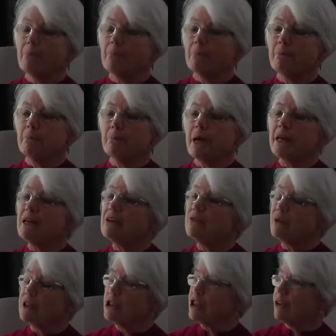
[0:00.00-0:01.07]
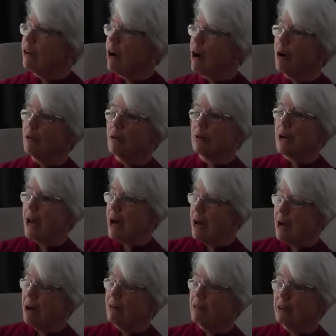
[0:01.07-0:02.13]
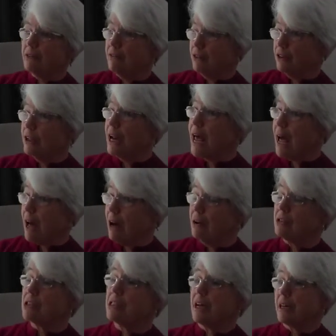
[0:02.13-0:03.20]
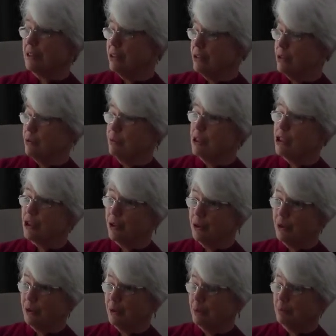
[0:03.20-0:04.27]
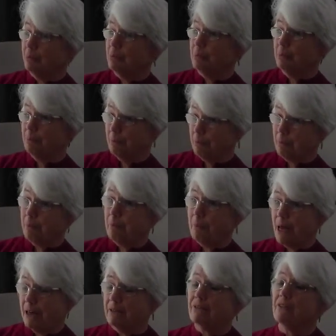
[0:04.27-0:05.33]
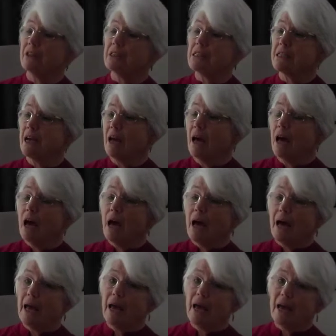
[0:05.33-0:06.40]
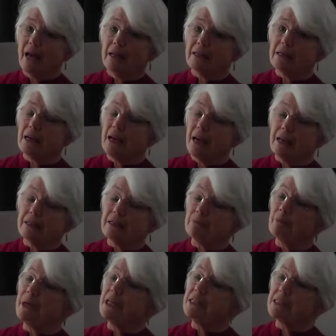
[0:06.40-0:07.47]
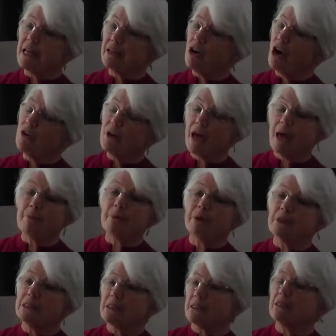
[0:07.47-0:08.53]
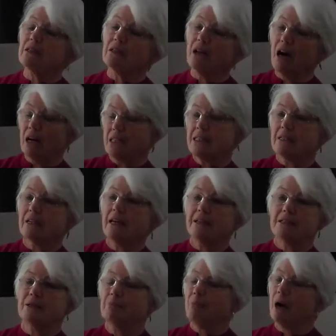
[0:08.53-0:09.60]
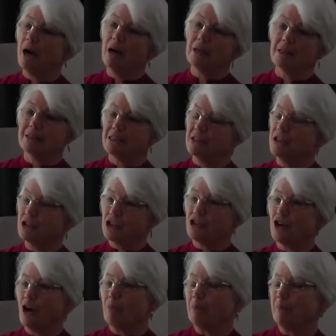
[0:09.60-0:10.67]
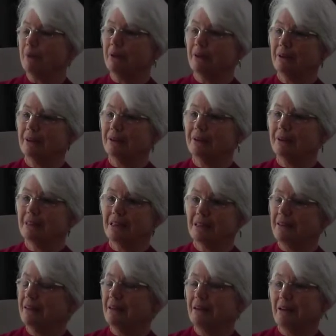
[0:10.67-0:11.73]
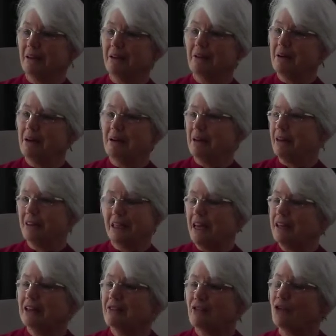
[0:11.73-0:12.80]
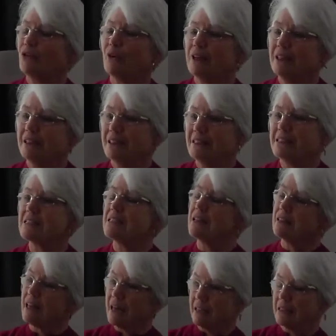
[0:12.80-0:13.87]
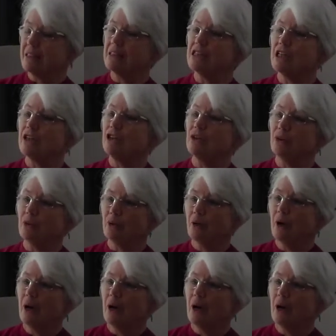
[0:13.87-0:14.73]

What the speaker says: many of which are even now starting to return benefits. And it means they don't happen as little isolated pilots that stop at the end of 3 years, that they continue